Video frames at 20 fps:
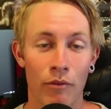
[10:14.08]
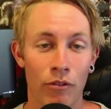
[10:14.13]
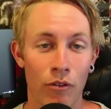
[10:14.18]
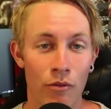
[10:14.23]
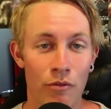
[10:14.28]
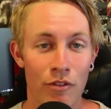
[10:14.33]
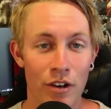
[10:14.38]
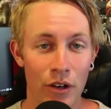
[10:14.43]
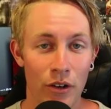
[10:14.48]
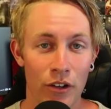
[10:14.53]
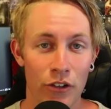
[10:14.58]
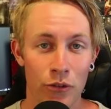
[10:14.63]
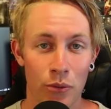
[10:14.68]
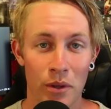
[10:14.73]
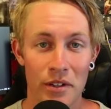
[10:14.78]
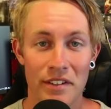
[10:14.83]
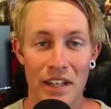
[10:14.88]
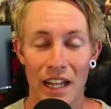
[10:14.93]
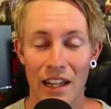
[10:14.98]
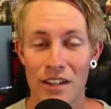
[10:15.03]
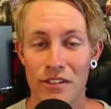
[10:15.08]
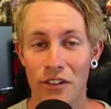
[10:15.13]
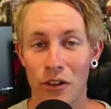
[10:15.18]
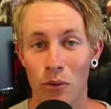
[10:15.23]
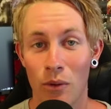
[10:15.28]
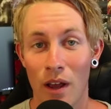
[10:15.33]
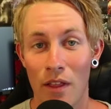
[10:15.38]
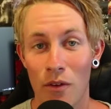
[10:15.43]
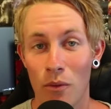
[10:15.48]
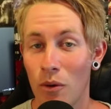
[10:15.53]
up from various retailers
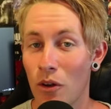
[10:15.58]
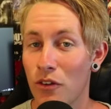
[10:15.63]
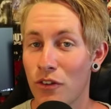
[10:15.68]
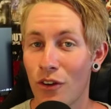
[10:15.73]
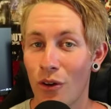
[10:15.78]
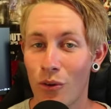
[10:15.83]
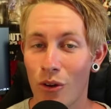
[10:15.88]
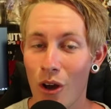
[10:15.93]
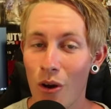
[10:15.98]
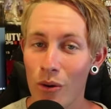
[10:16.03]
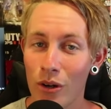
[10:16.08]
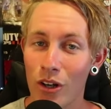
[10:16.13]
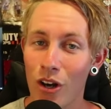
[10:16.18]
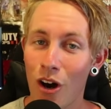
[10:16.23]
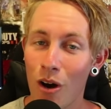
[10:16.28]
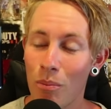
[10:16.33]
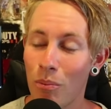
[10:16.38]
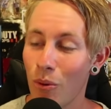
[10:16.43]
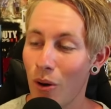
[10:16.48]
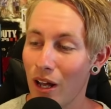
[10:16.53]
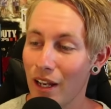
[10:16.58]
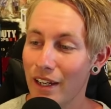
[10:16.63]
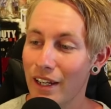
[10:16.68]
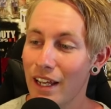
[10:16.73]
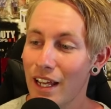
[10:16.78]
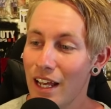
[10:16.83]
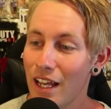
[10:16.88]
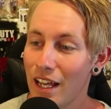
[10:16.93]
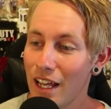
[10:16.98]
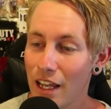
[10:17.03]
around the world, so go and cop one
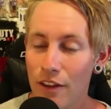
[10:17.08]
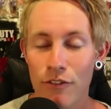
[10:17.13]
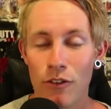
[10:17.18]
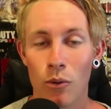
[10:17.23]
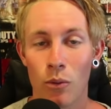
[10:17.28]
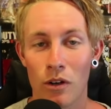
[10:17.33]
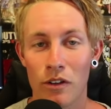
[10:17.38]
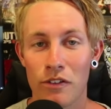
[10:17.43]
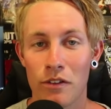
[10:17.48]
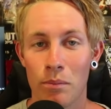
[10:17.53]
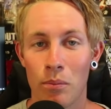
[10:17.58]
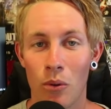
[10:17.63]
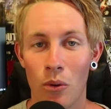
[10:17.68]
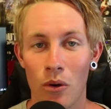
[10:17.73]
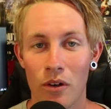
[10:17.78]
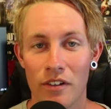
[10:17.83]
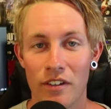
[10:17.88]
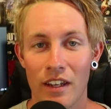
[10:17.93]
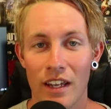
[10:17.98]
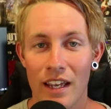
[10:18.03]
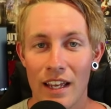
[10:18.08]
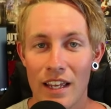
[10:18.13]
if you want to support